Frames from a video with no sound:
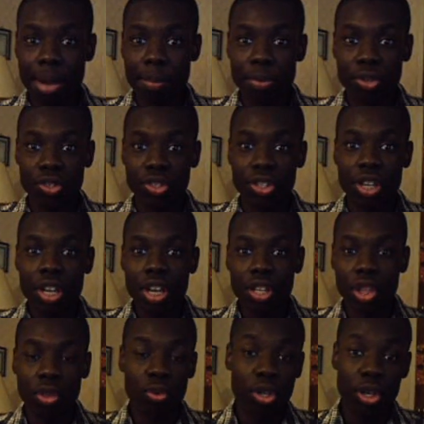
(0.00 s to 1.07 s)

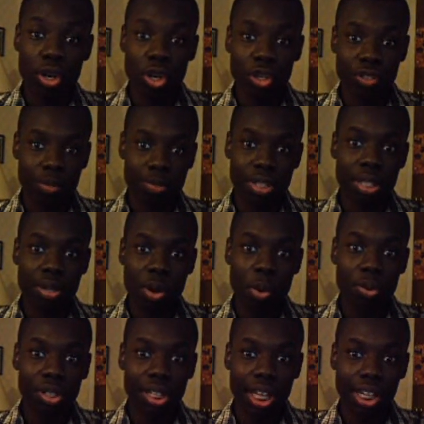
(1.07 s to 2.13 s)
the 3 girls from Team
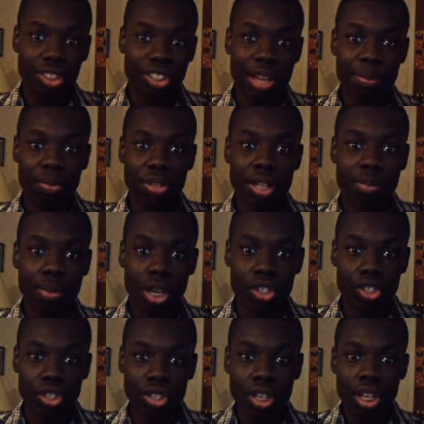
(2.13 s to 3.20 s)
Goldilocks, they pretty
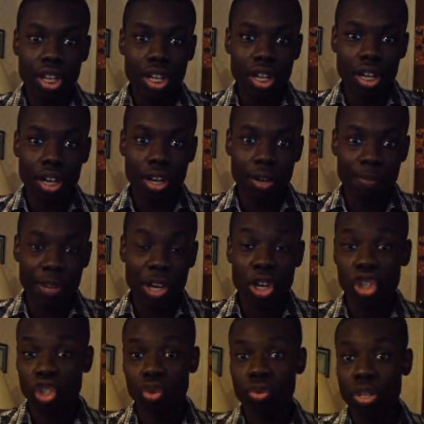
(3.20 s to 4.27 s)
much their
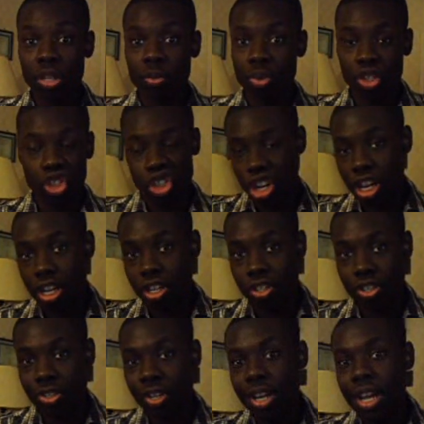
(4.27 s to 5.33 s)
history was
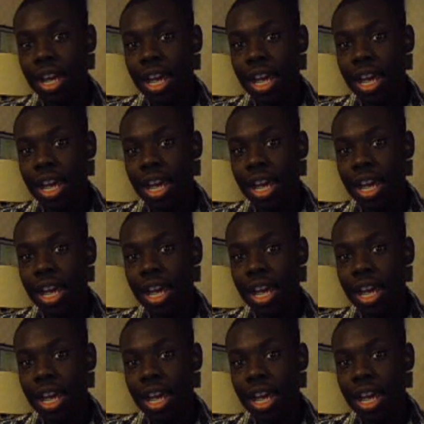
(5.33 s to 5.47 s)
changed.